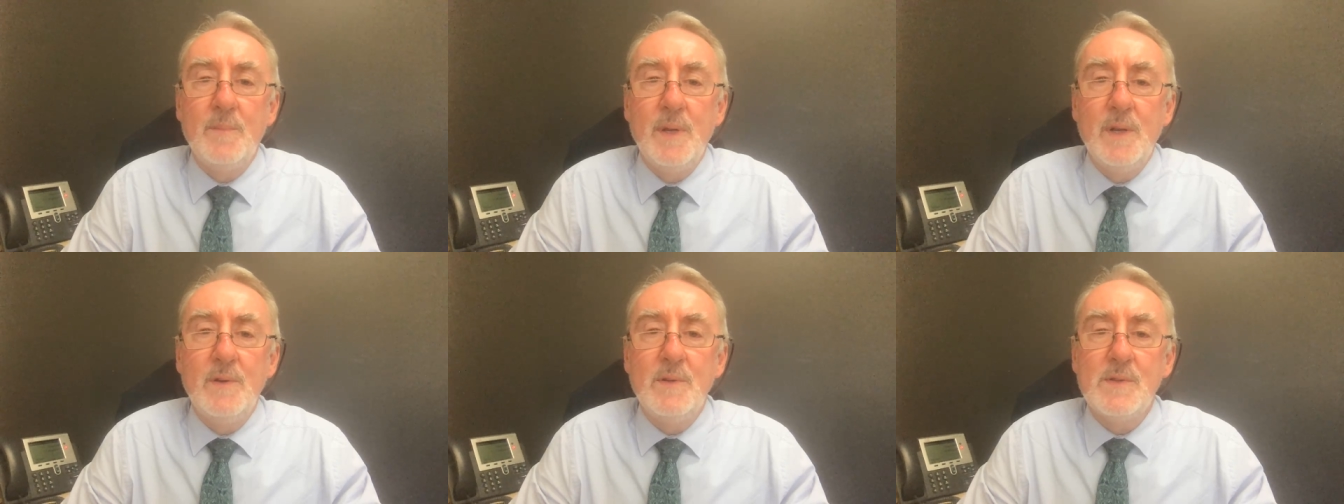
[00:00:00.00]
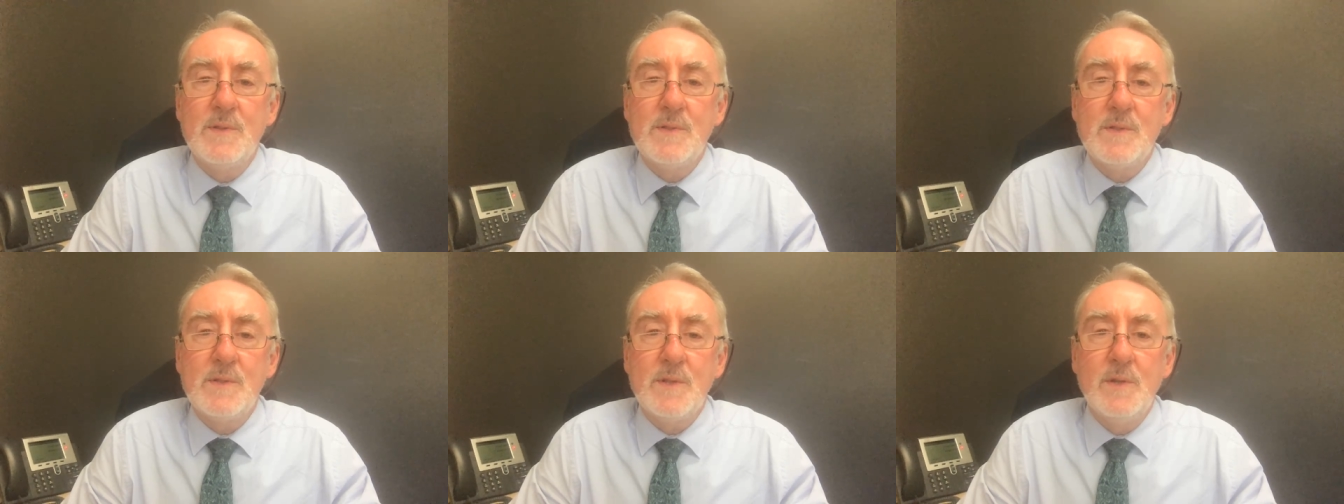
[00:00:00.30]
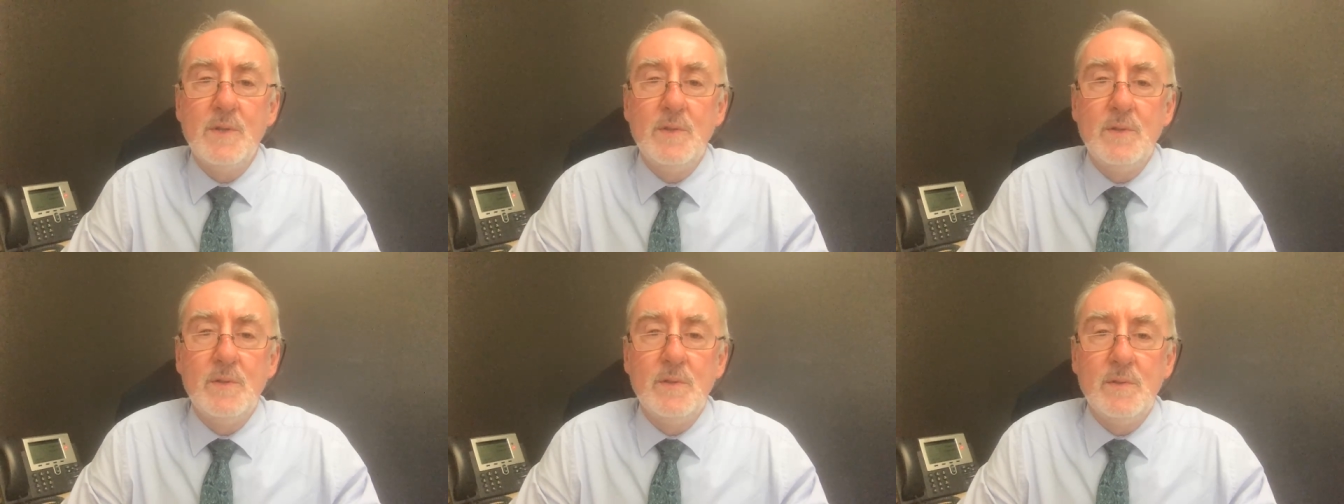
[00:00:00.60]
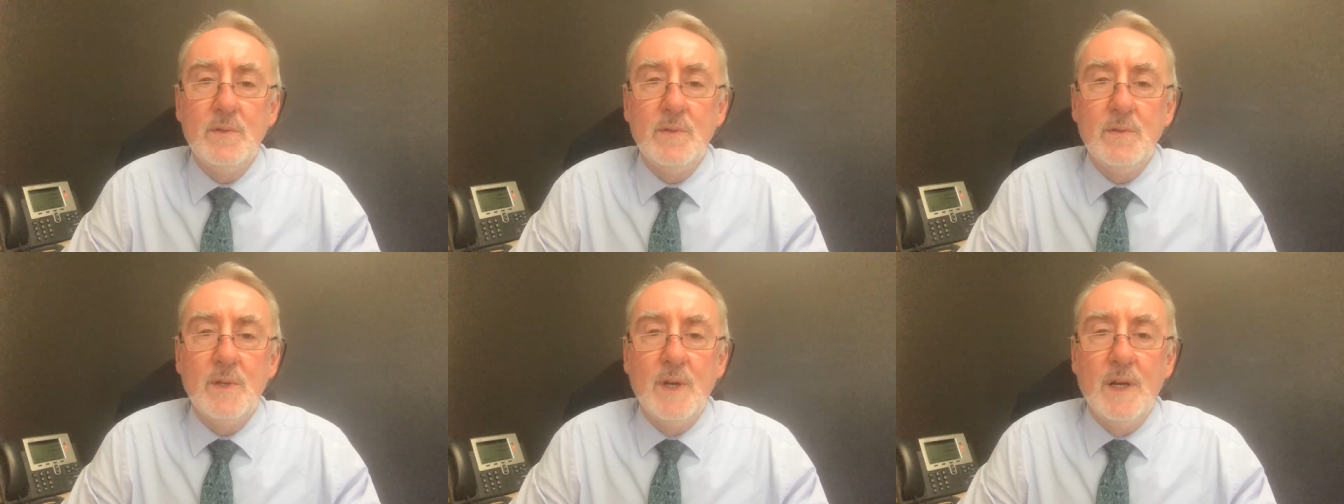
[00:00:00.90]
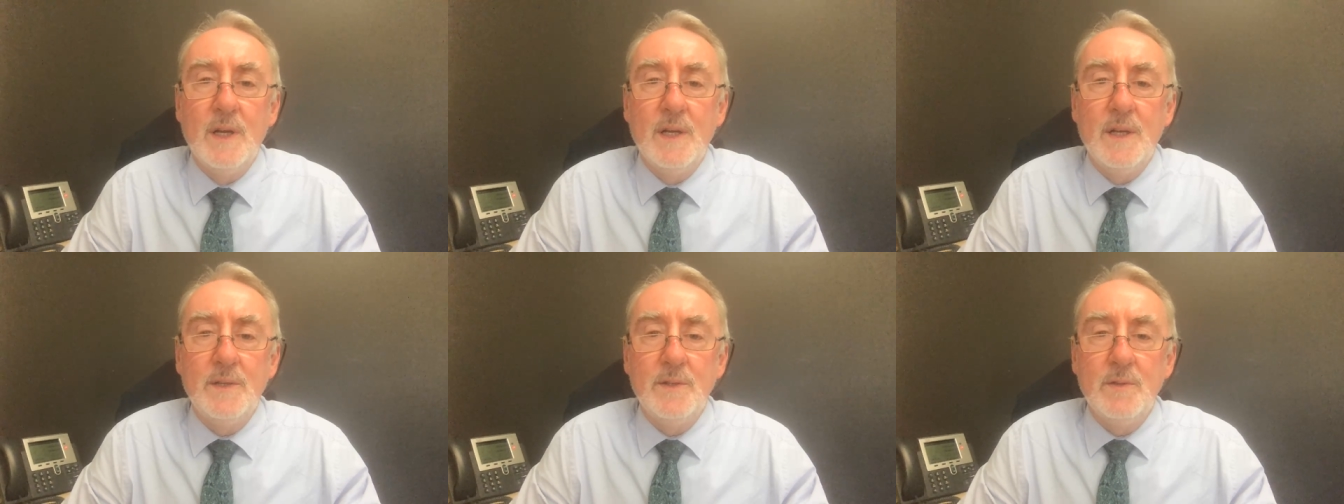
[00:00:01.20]
parents who
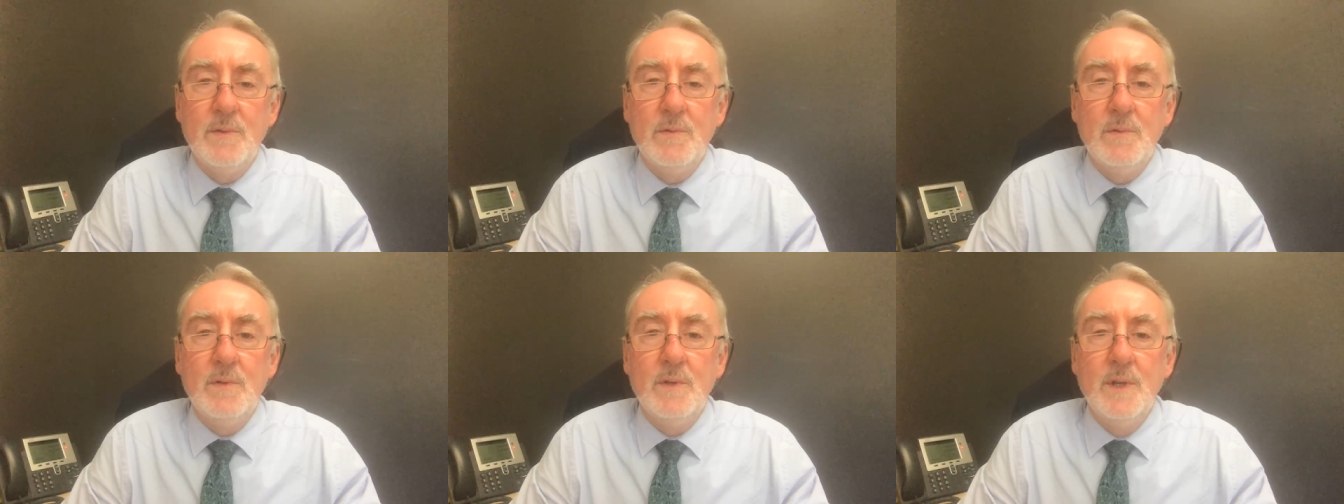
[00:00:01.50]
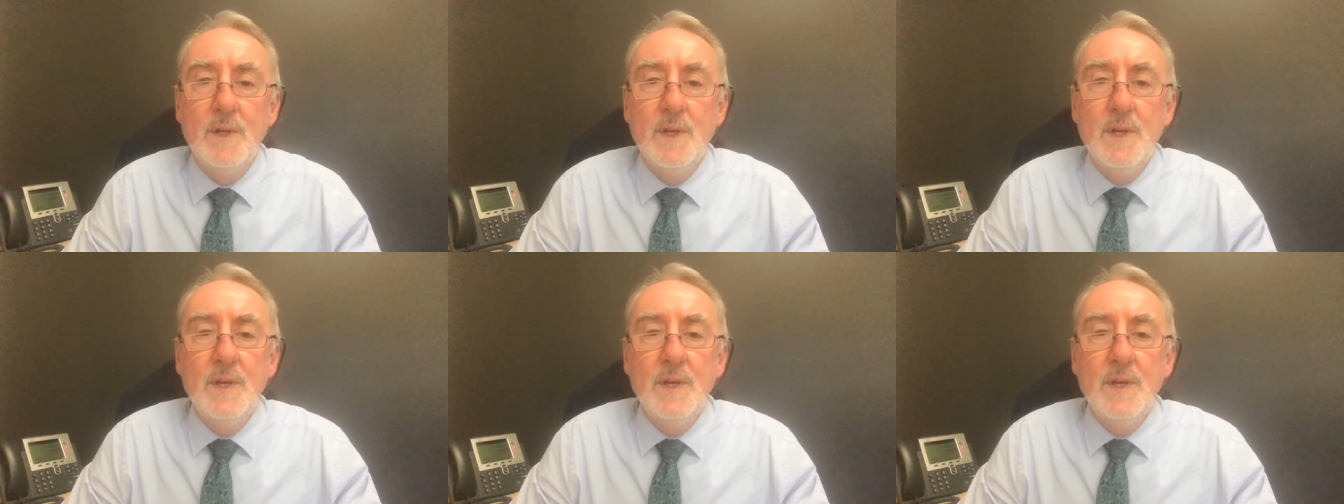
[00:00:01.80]
uh, you're